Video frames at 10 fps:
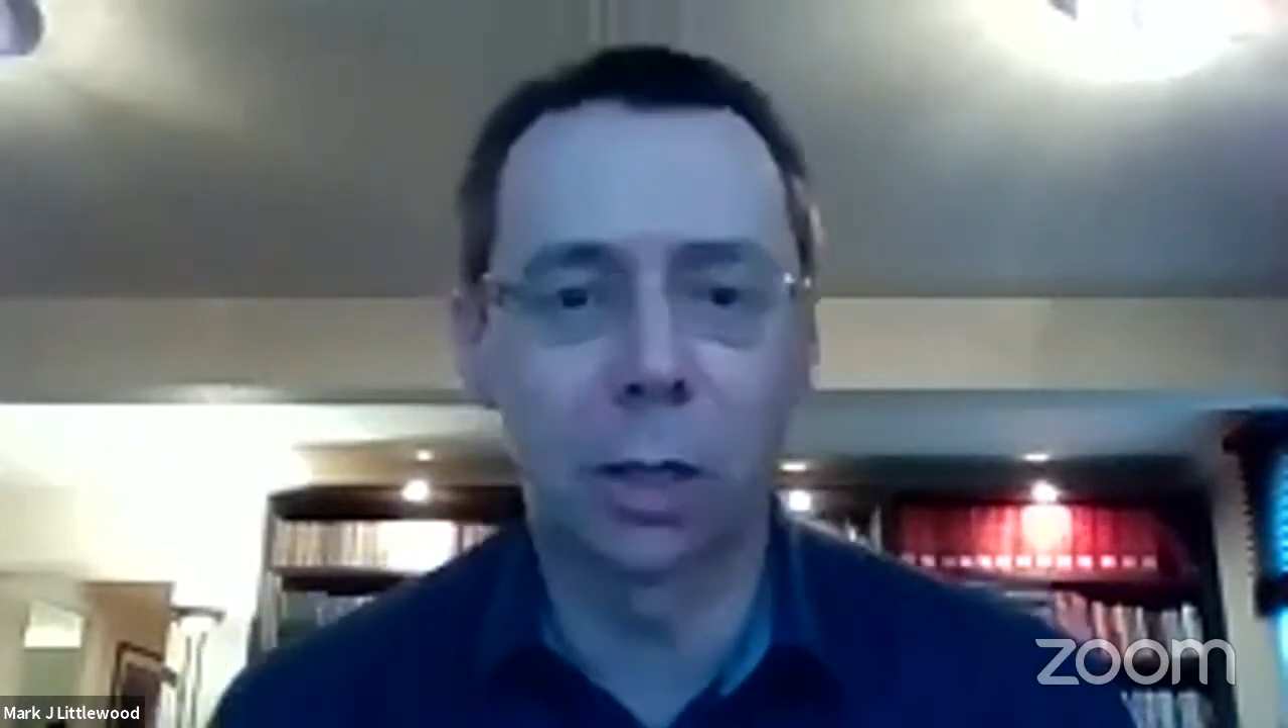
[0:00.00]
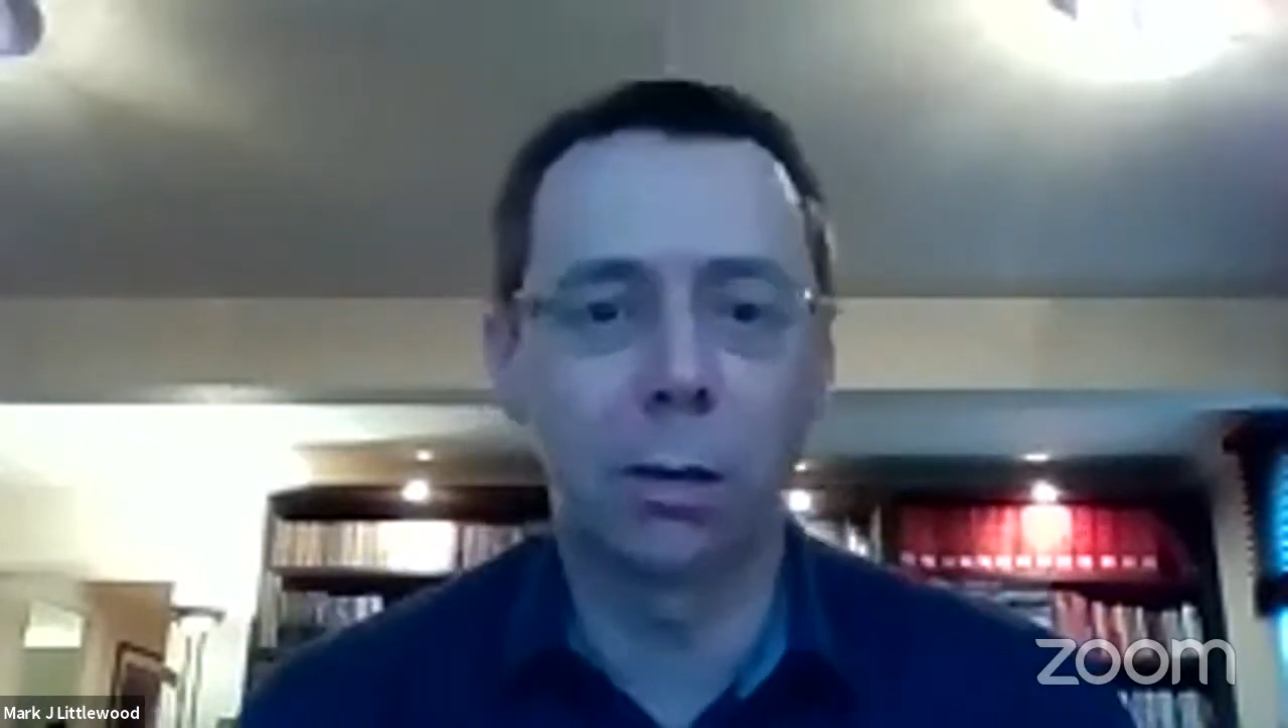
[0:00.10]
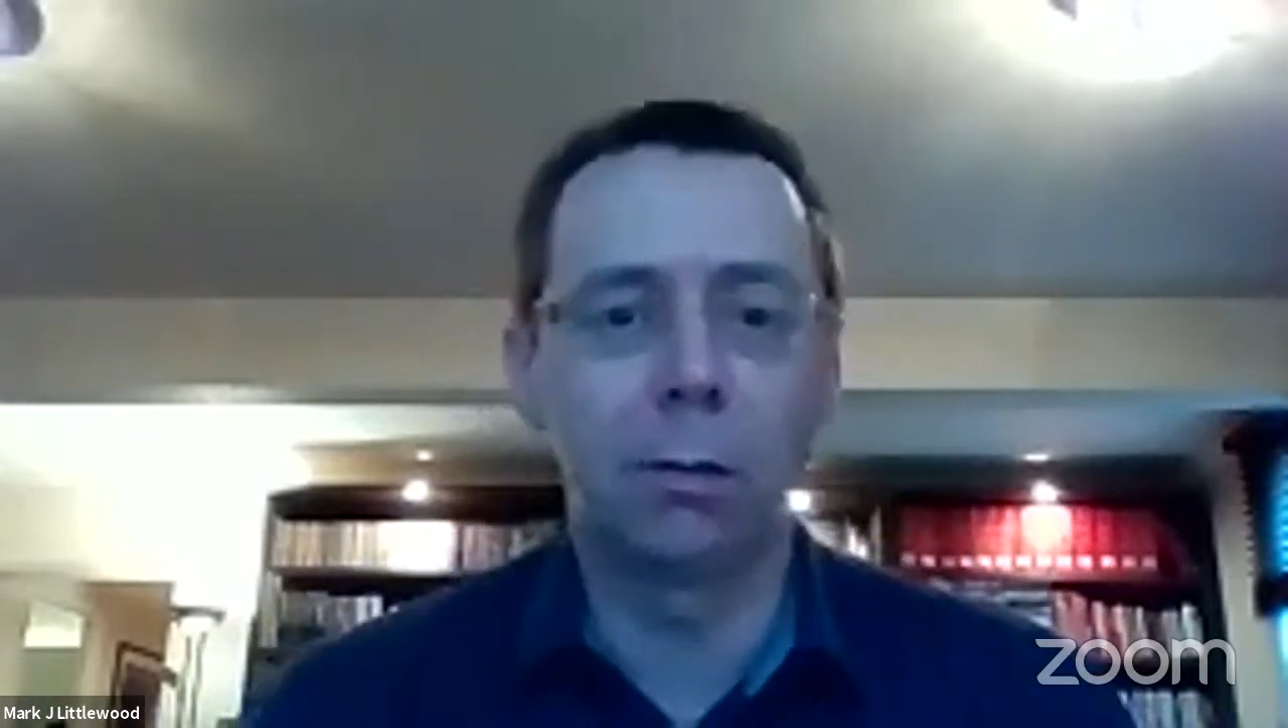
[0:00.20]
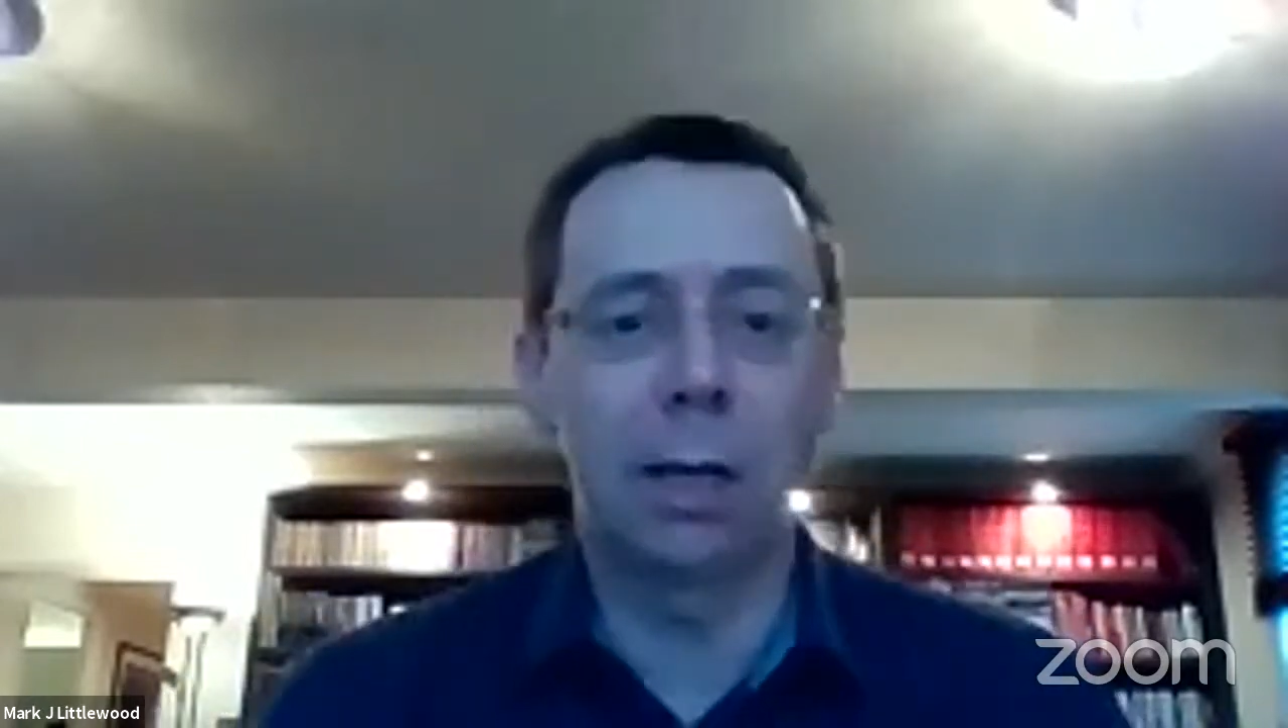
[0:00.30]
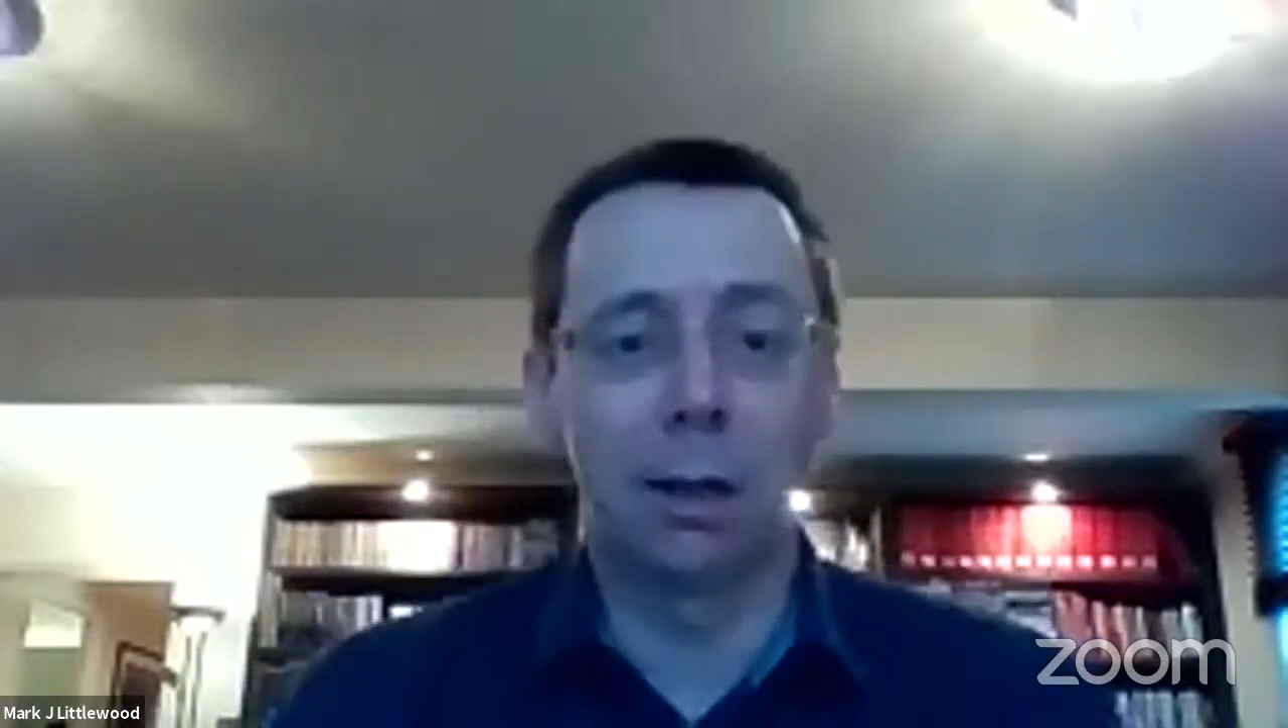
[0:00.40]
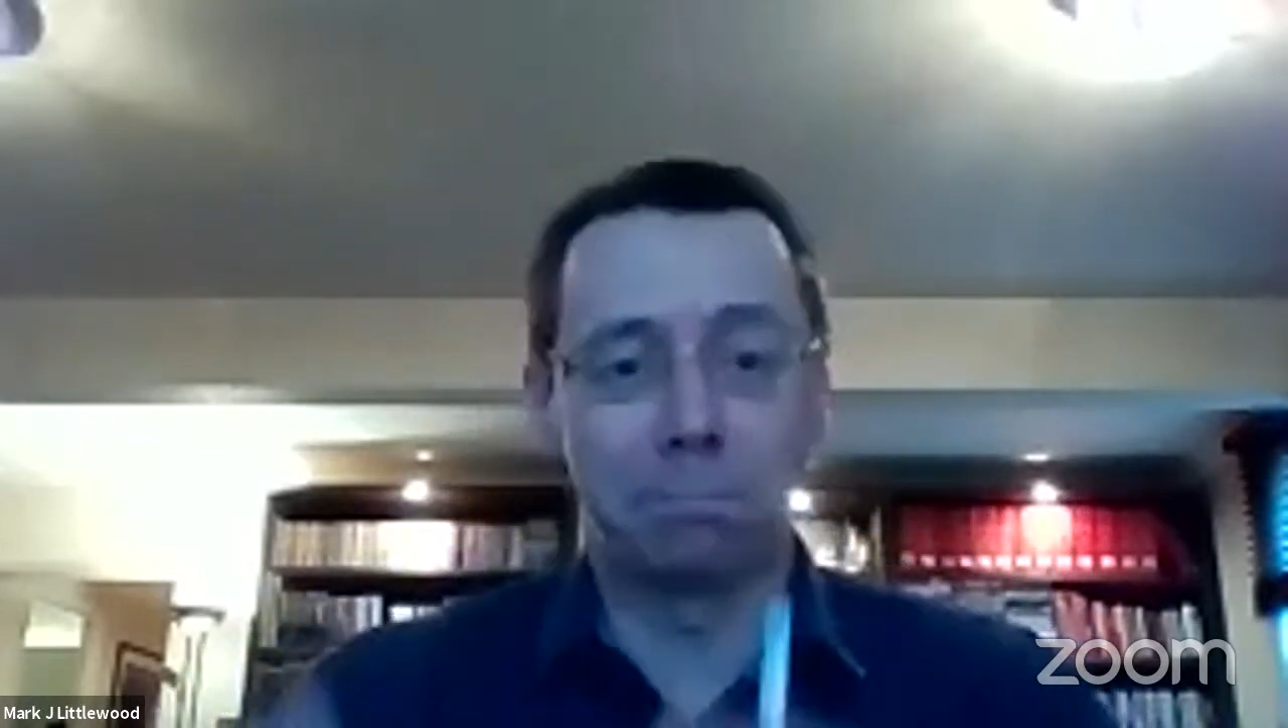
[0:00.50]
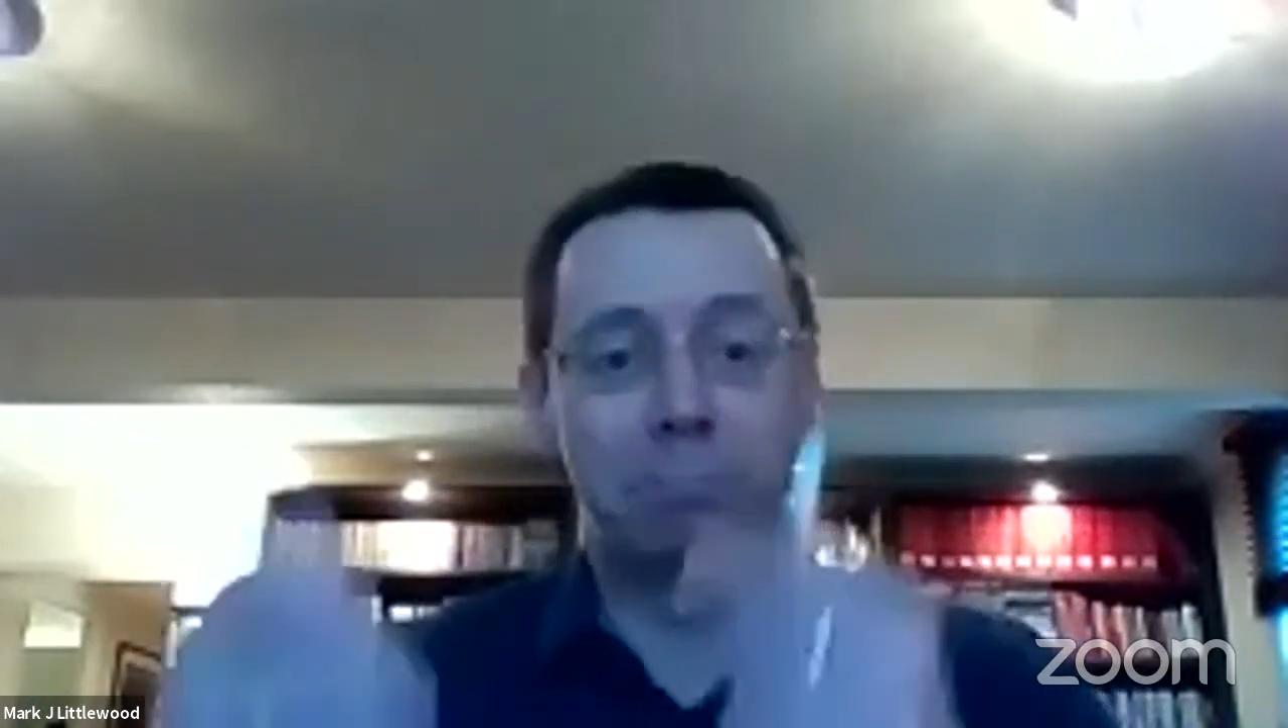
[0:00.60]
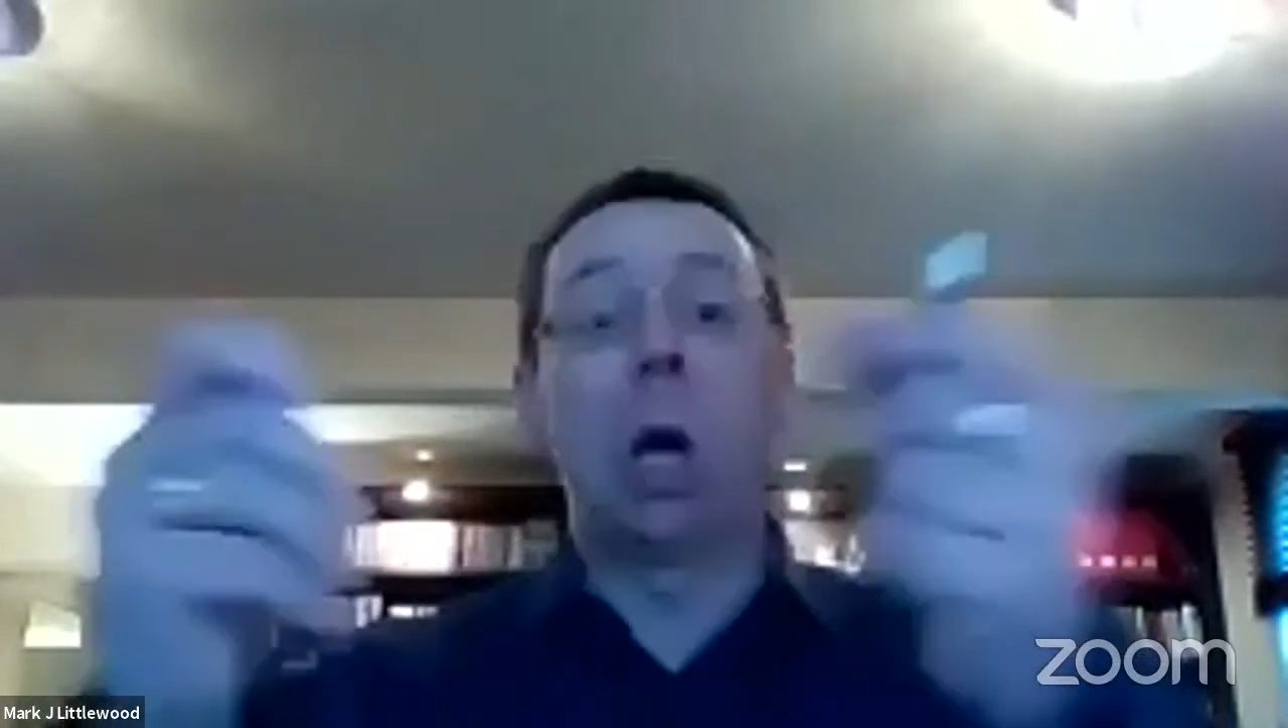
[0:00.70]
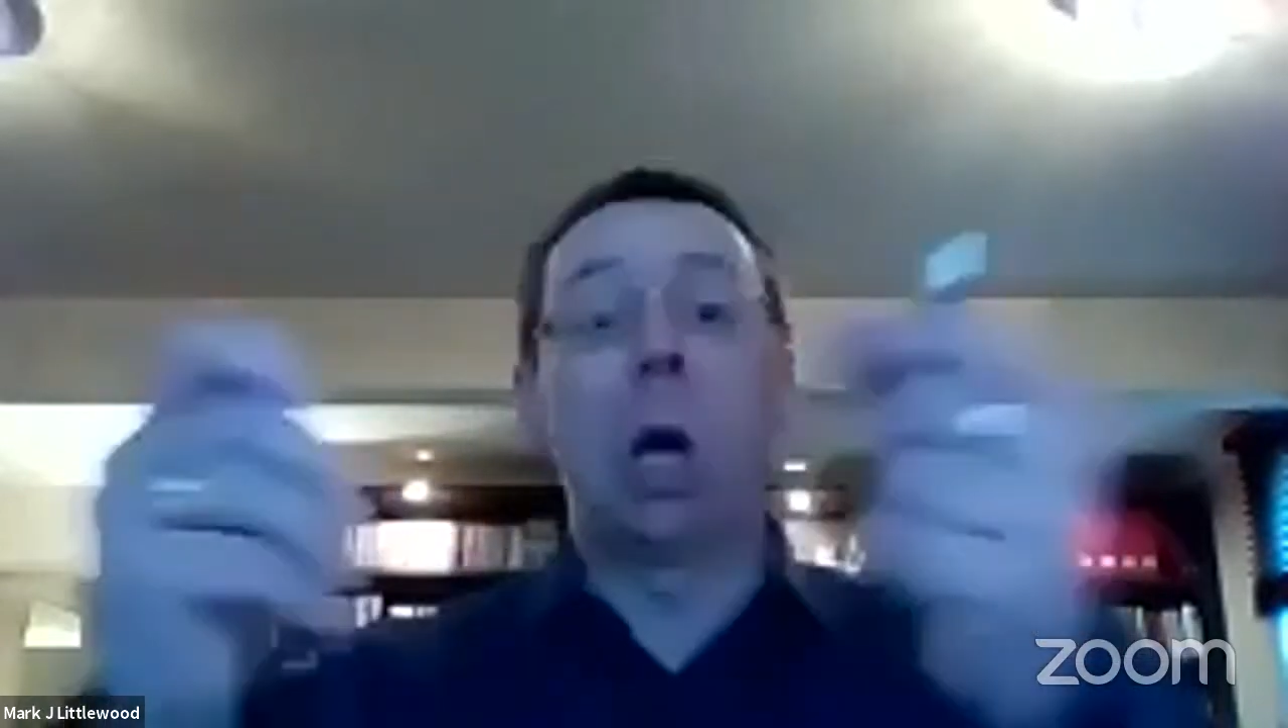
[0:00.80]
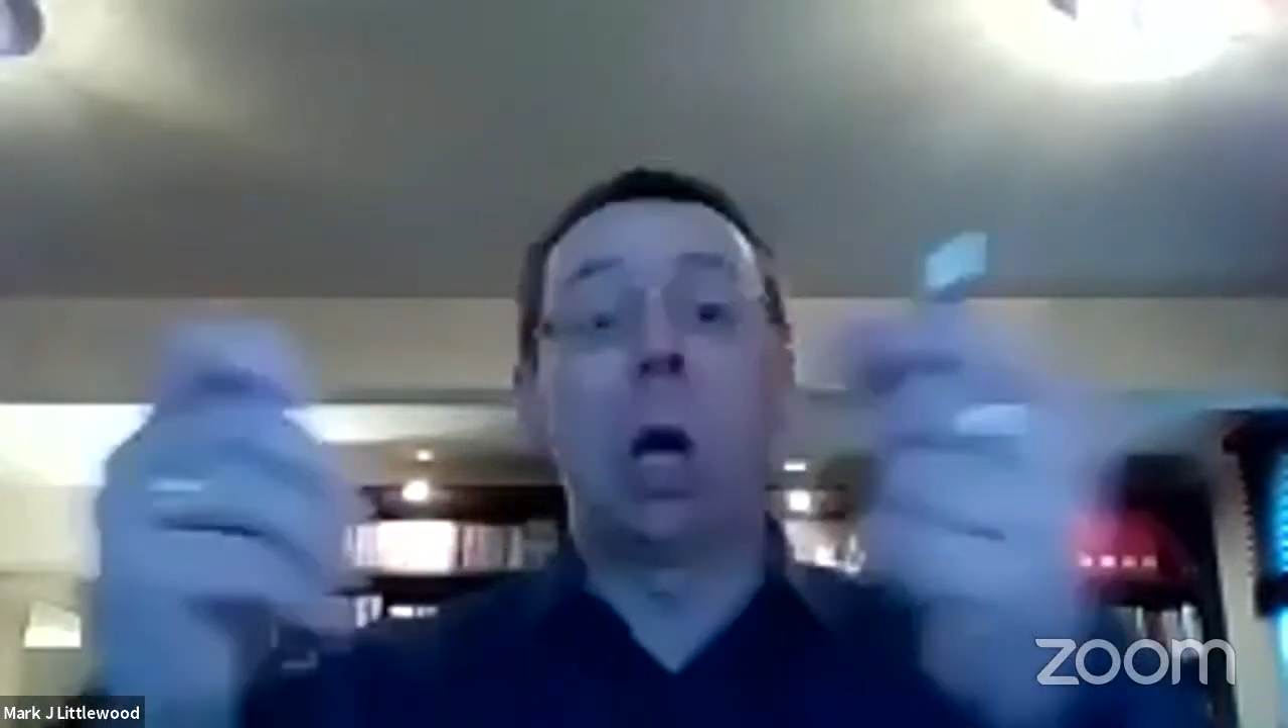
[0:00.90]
you need a